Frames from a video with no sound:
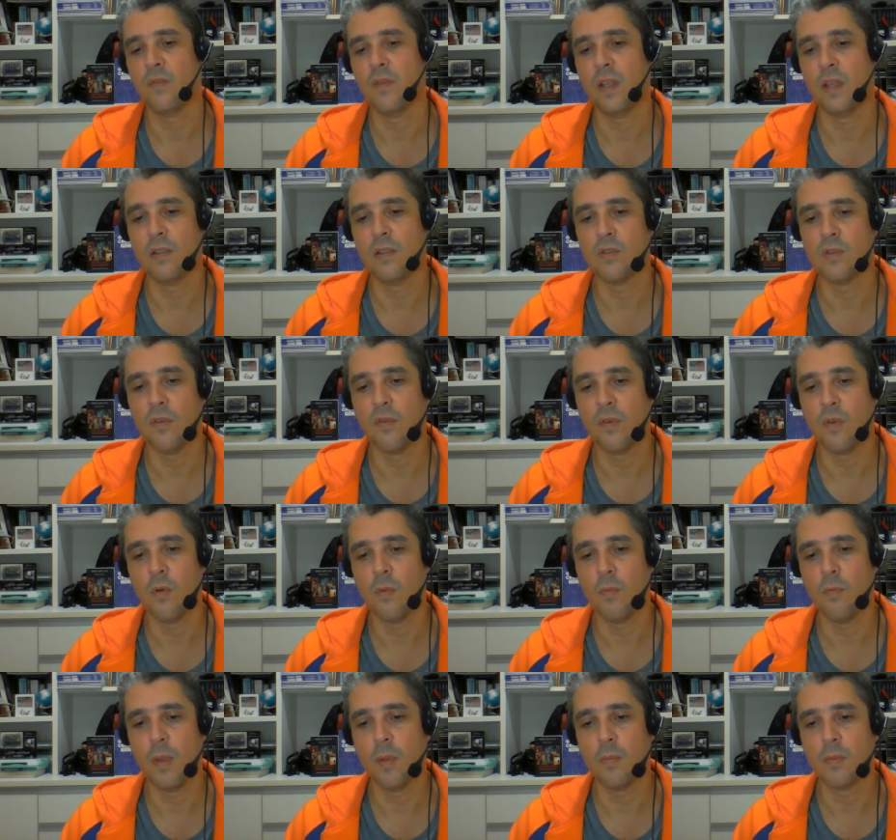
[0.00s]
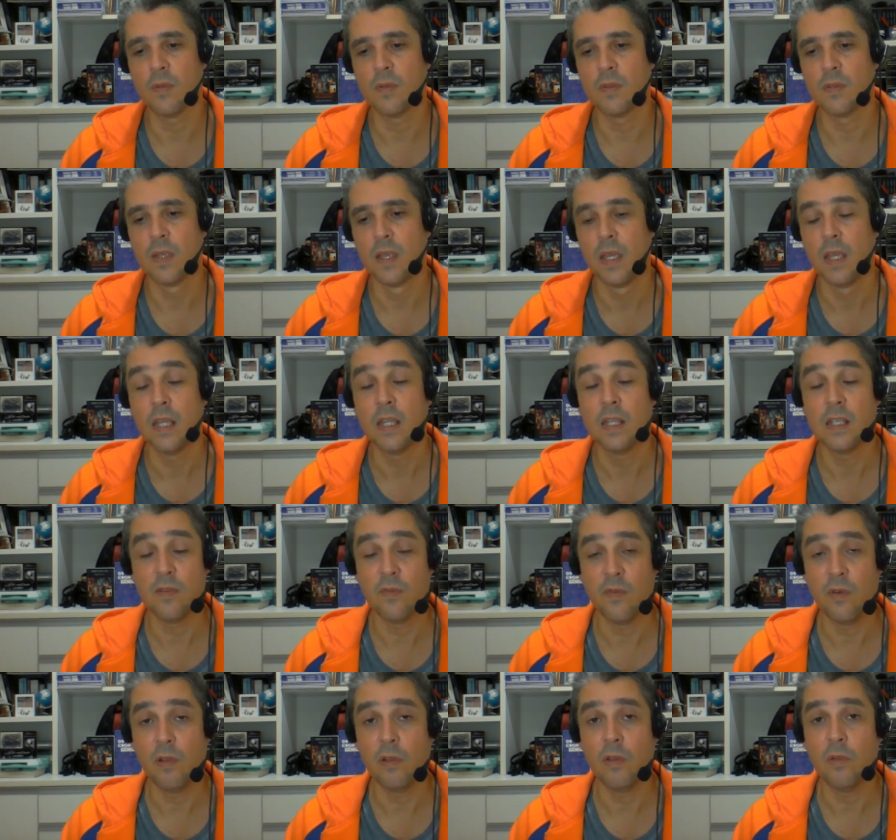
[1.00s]
Philosophical Papers. There's a
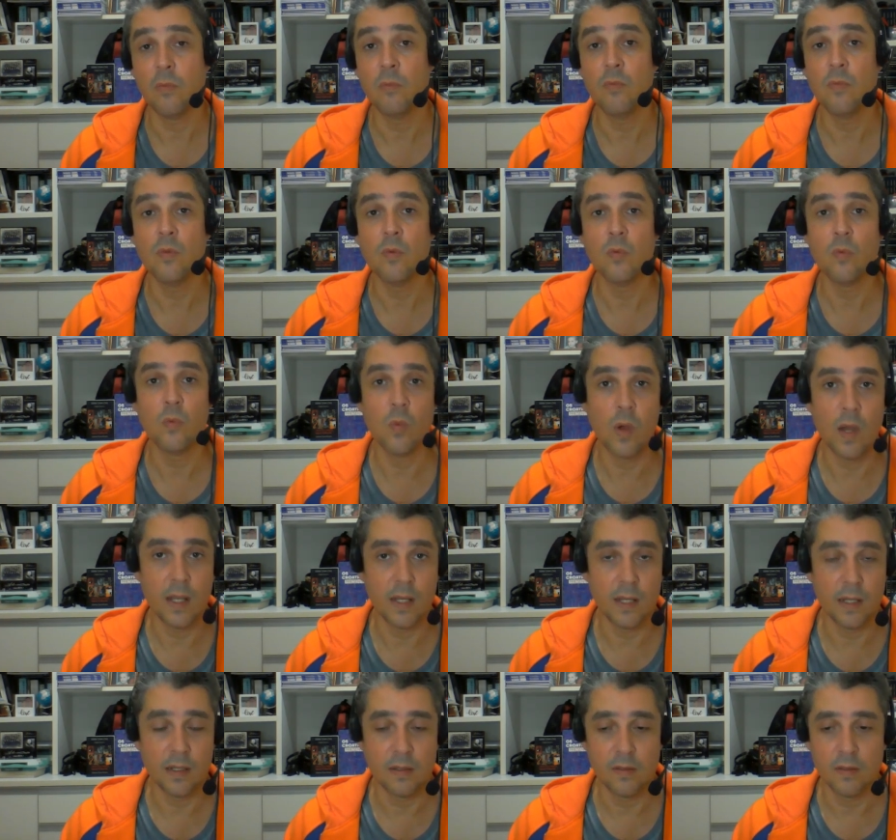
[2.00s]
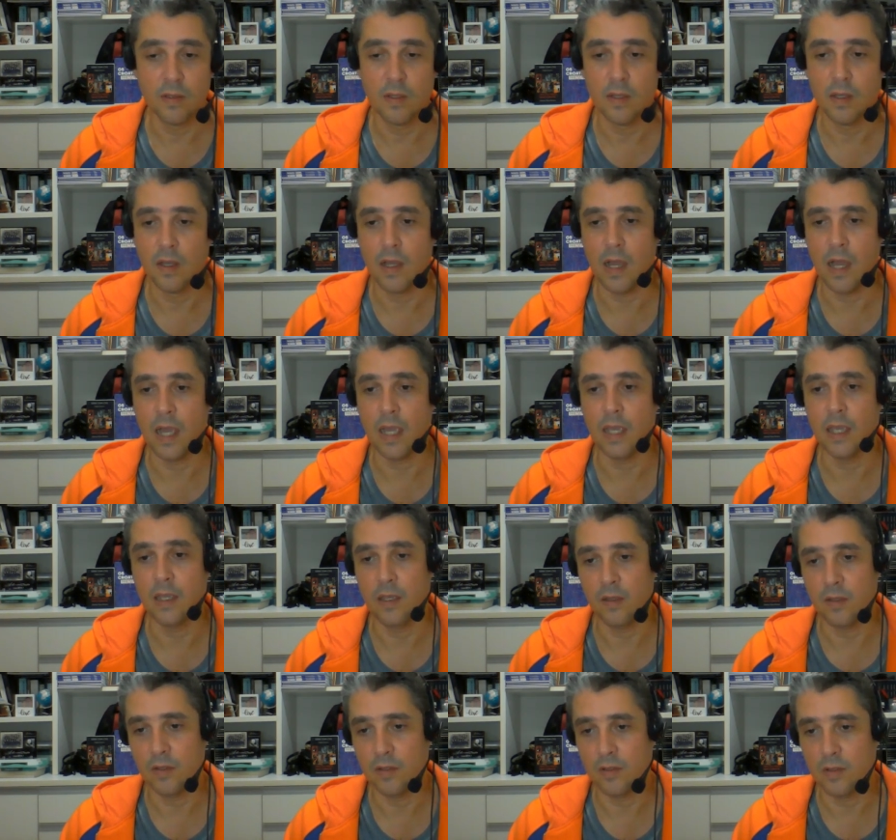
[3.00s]
volume 1. I
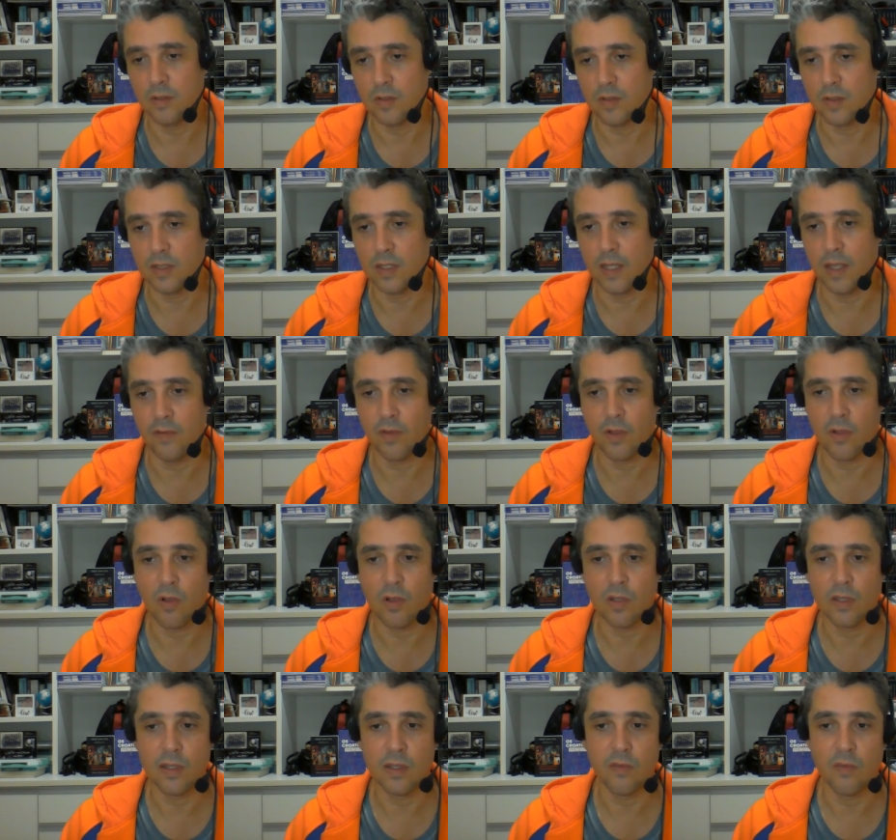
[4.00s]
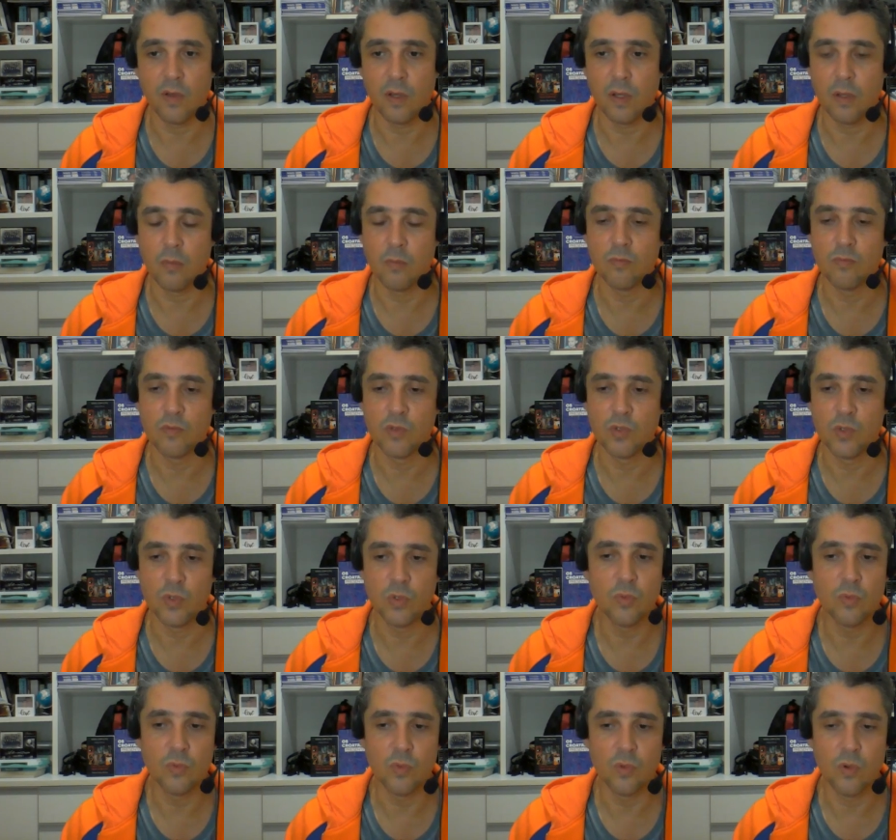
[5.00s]
never got the volume
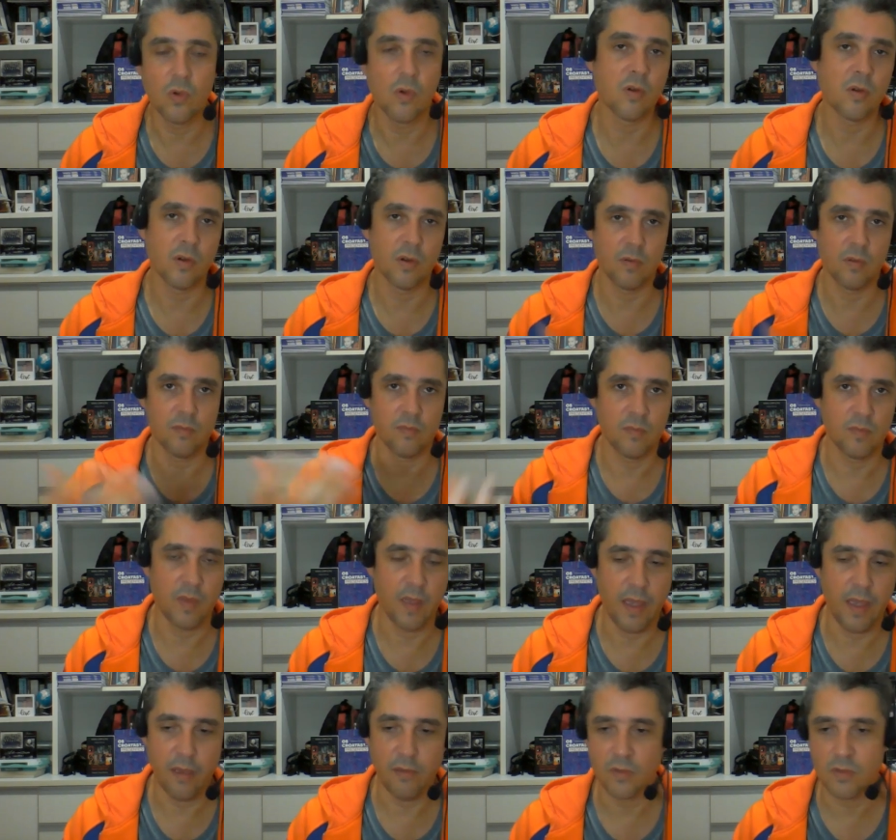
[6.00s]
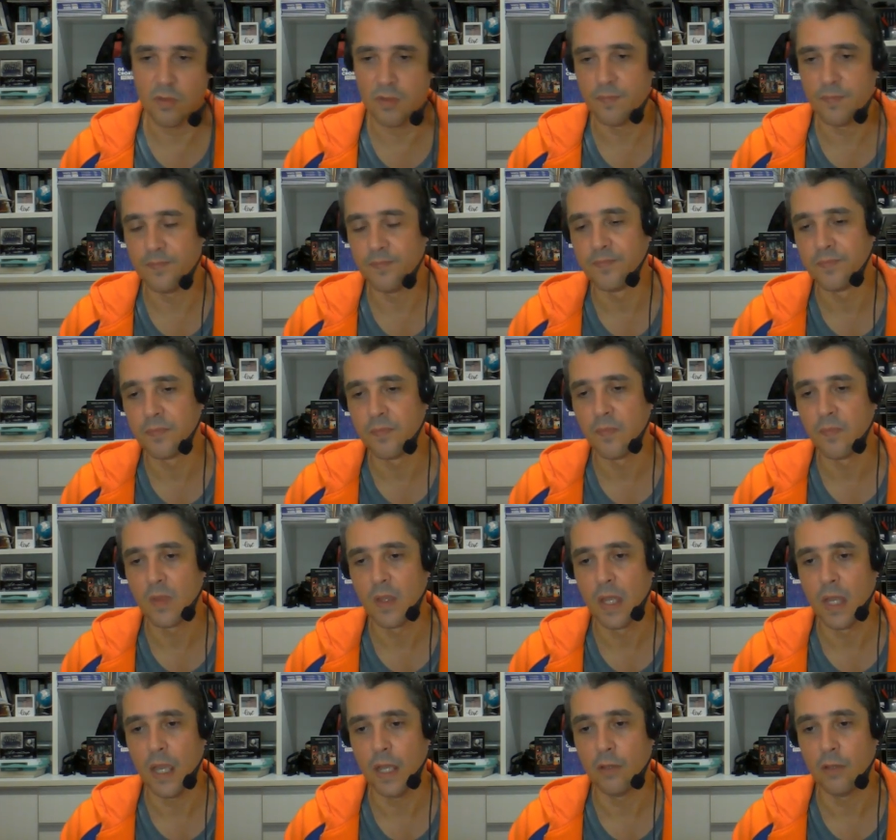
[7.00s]
2 or else.
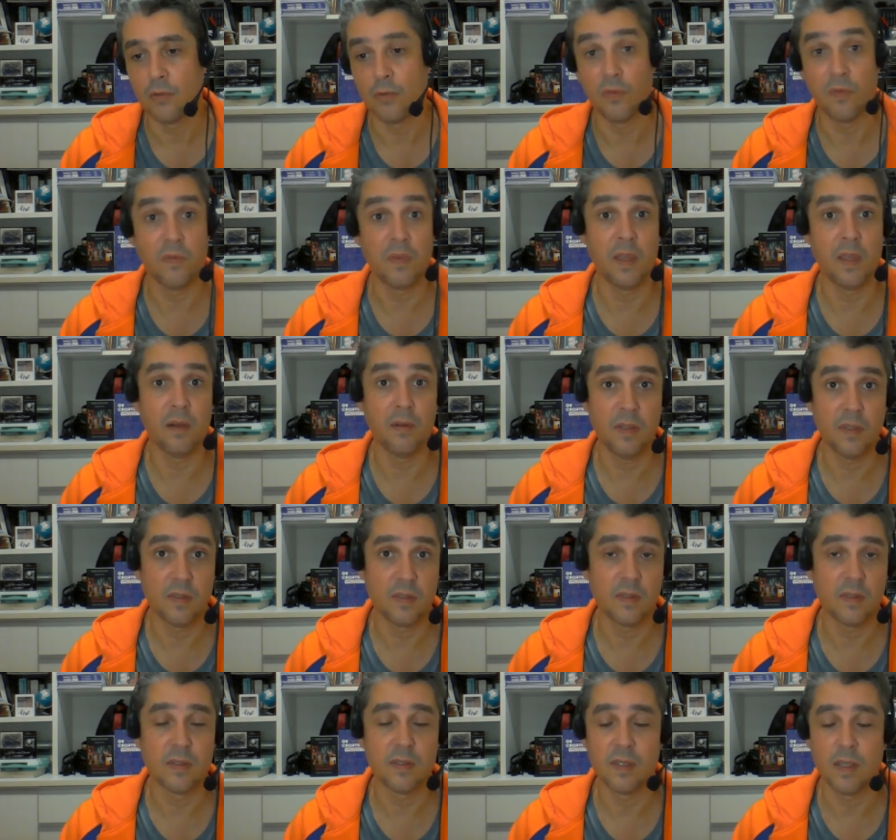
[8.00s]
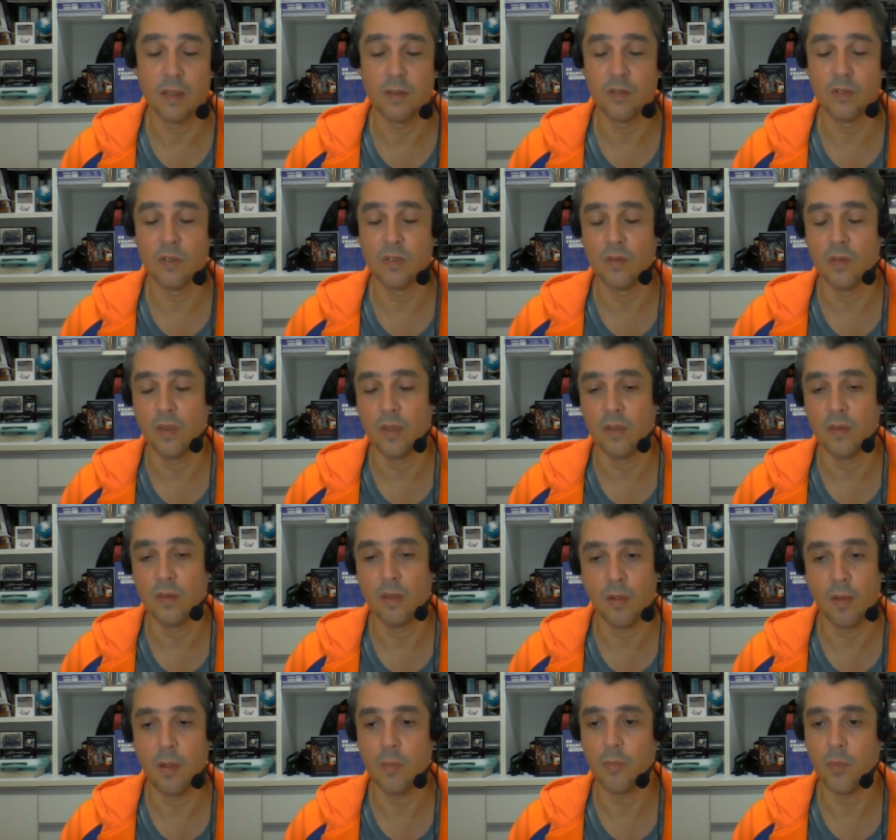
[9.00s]
I don't know if there is such a thing.
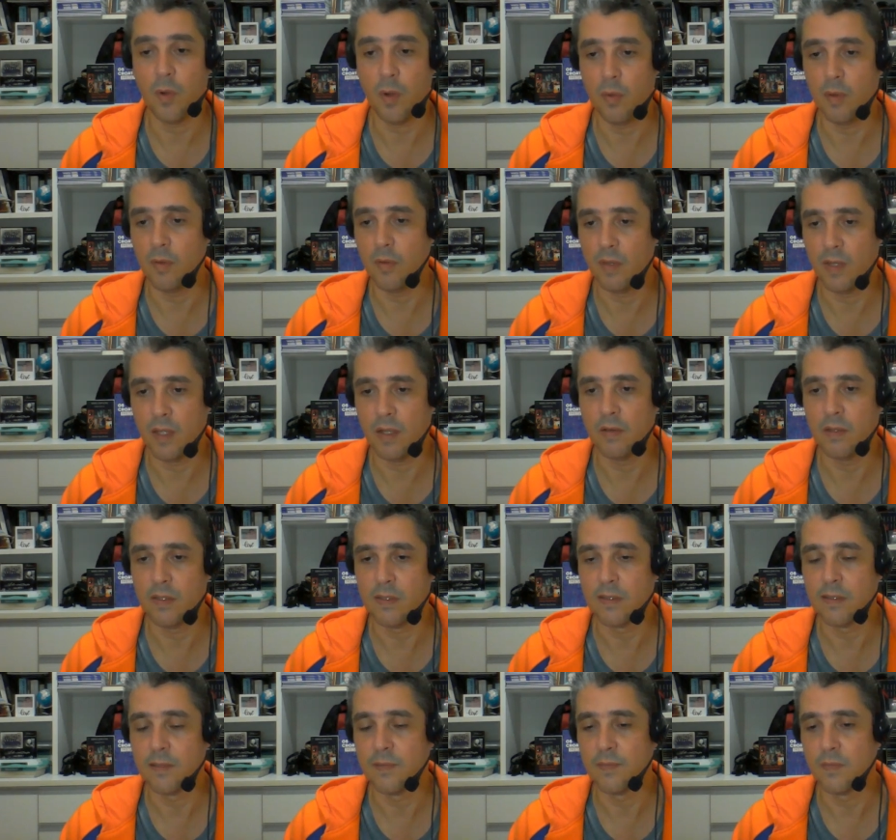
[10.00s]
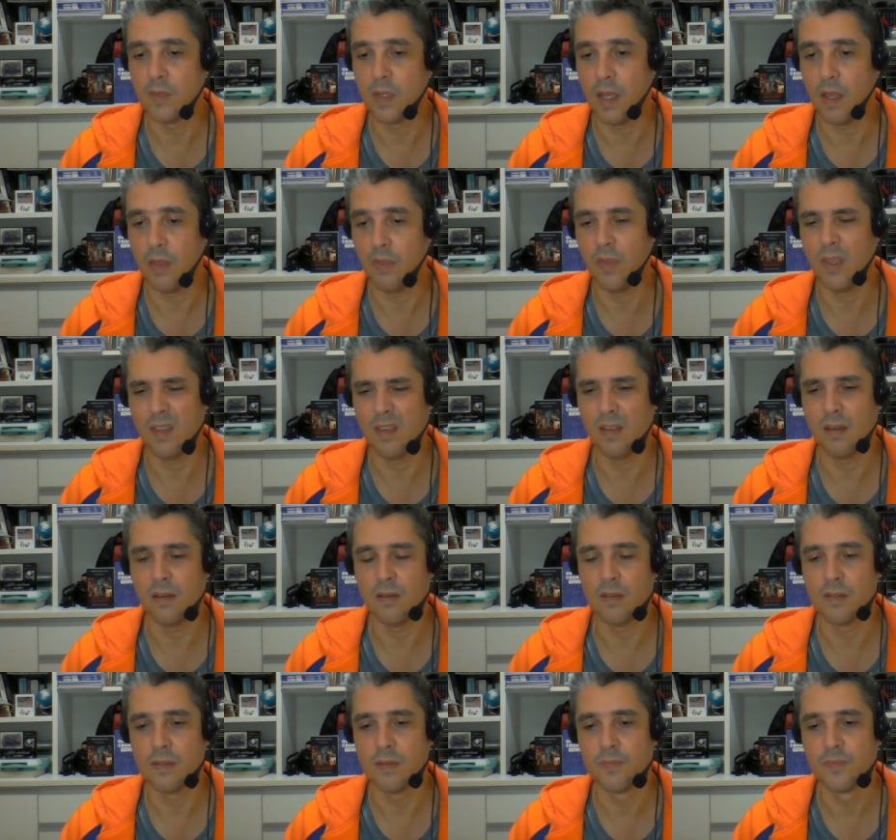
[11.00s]
Uh, probably there is. I think there
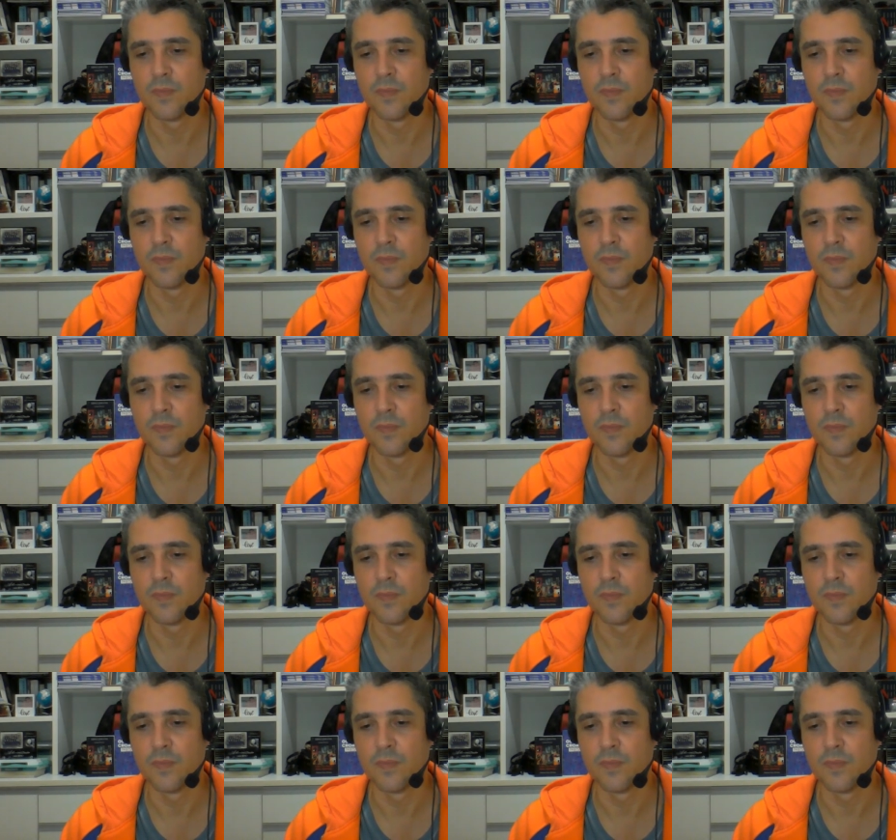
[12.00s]
is.